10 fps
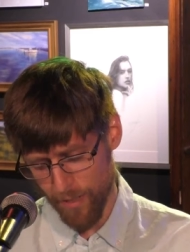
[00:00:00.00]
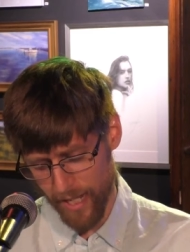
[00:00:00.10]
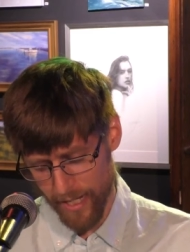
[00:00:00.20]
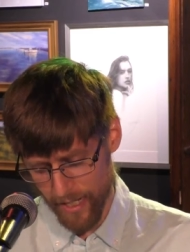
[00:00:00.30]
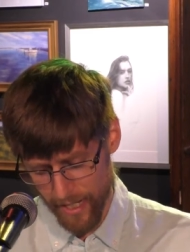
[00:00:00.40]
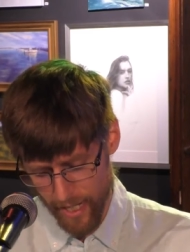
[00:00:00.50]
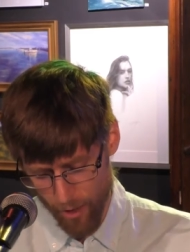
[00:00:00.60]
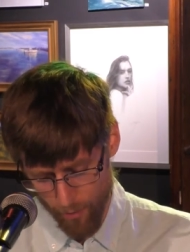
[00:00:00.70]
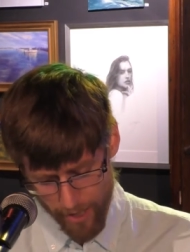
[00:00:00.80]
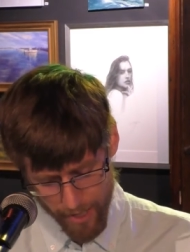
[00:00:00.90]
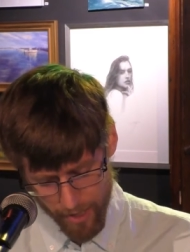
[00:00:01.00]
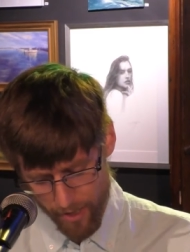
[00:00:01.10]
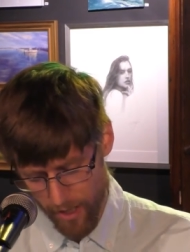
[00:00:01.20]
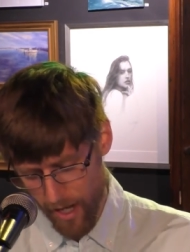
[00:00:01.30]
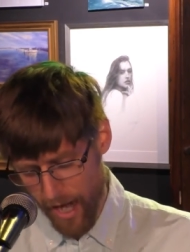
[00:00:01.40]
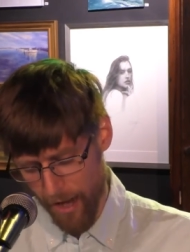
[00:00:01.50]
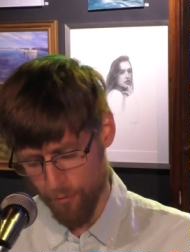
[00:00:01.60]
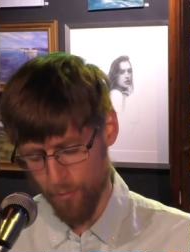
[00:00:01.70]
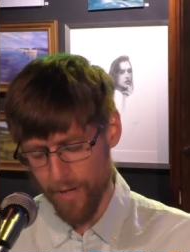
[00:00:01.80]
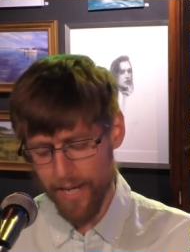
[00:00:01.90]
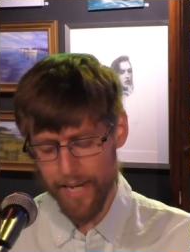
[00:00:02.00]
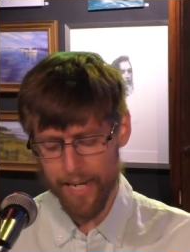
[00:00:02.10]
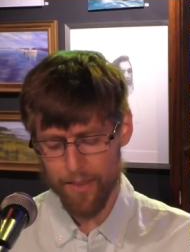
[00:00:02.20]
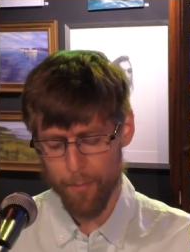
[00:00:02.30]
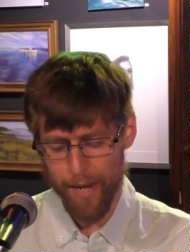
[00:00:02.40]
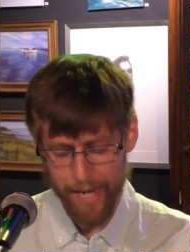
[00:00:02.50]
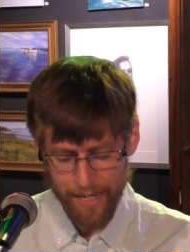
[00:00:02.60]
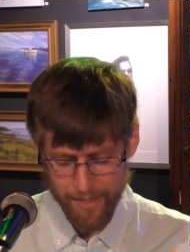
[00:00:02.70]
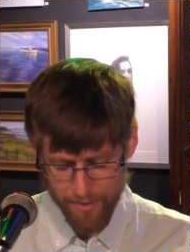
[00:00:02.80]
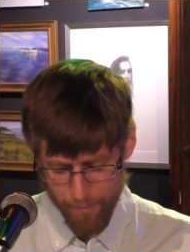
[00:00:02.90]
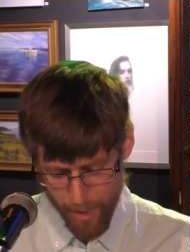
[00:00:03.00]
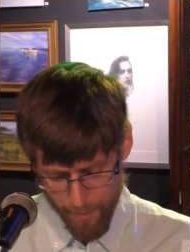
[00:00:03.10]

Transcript: blanket like a grail and remediate the pains of my